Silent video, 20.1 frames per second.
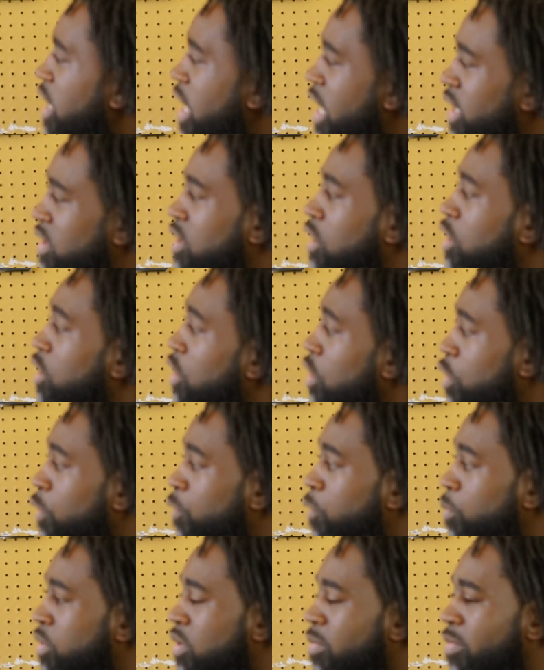actually learn
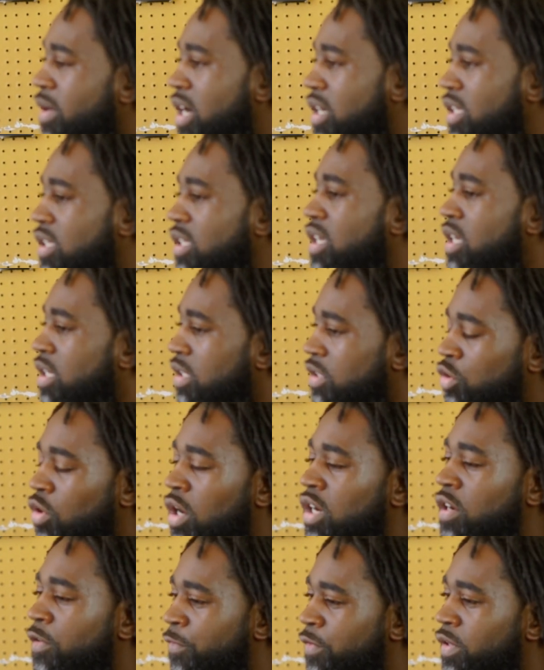from somebody and
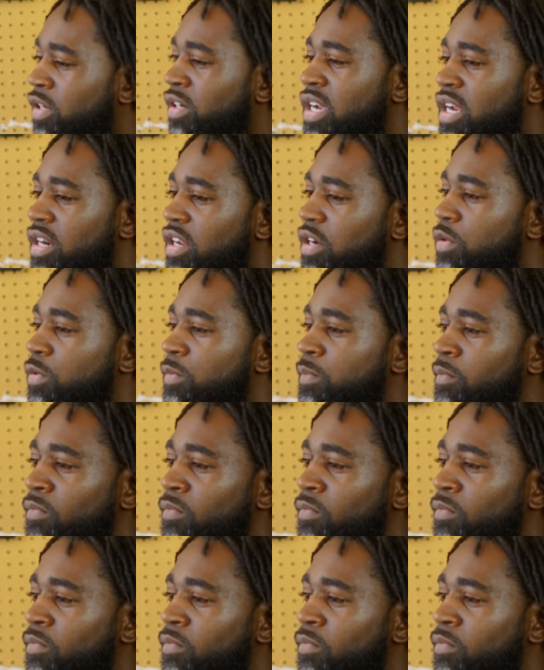so I could figure that out.